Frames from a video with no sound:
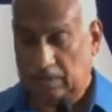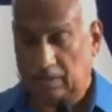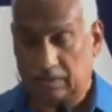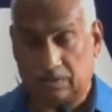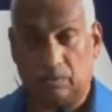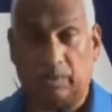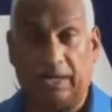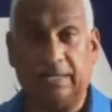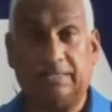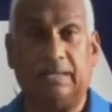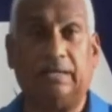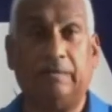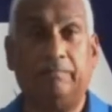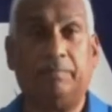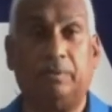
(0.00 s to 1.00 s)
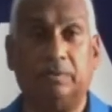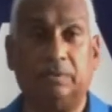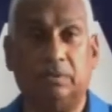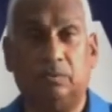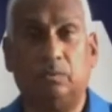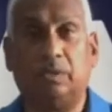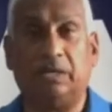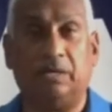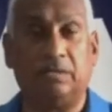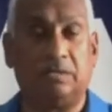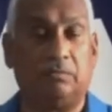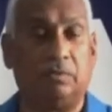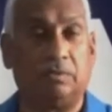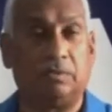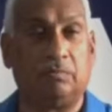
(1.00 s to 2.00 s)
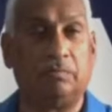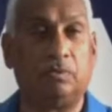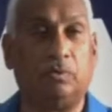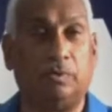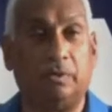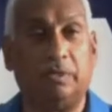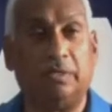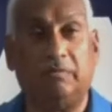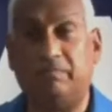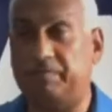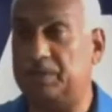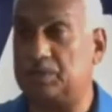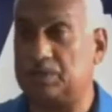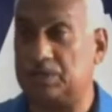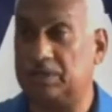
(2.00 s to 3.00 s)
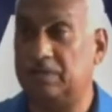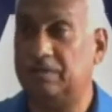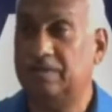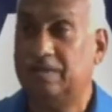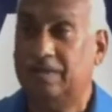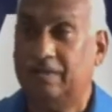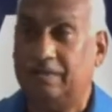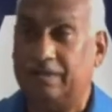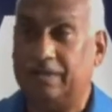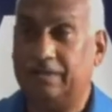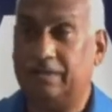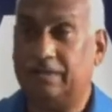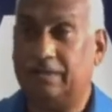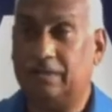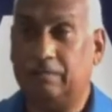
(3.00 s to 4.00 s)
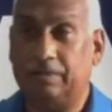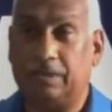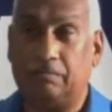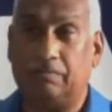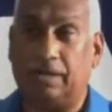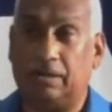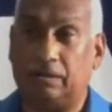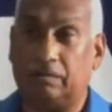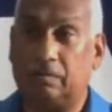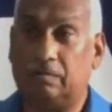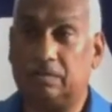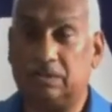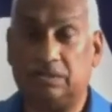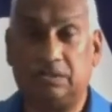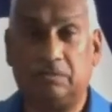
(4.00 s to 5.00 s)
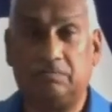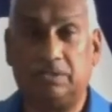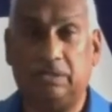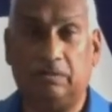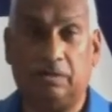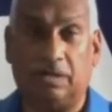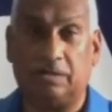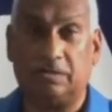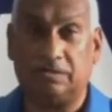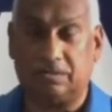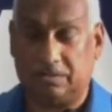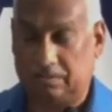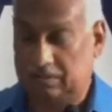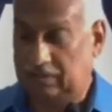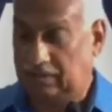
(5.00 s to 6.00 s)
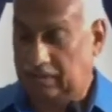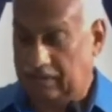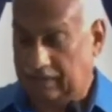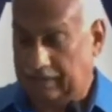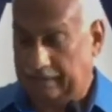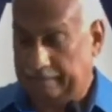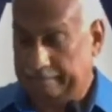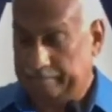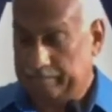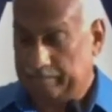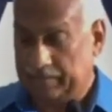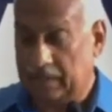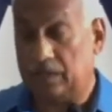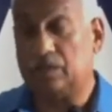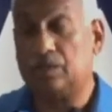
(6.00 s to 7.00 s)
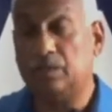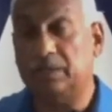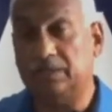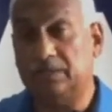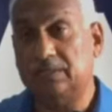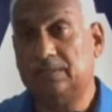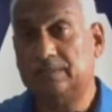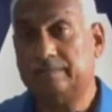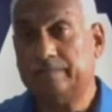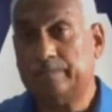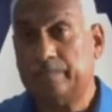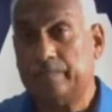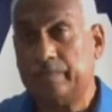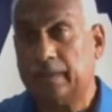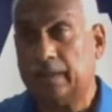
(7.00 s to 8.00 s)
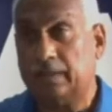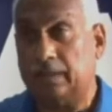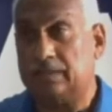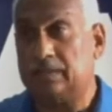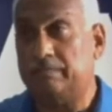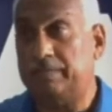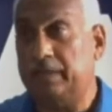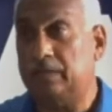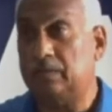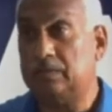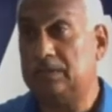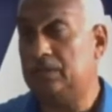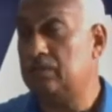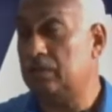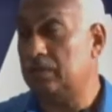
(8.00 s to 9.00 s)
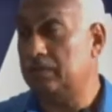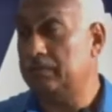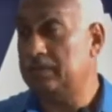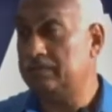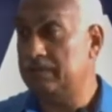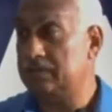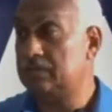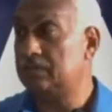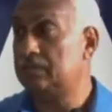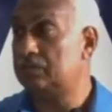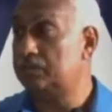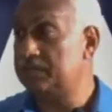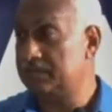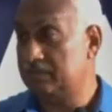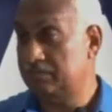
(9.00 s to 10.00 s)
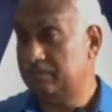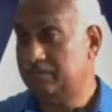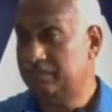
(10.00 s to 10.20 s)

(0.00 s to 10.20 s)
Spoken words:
So why is that important? Who cares about some coral and fish and a little bit of mangroves and some seagrass? The issue is that Tobago's economy is based on tourism.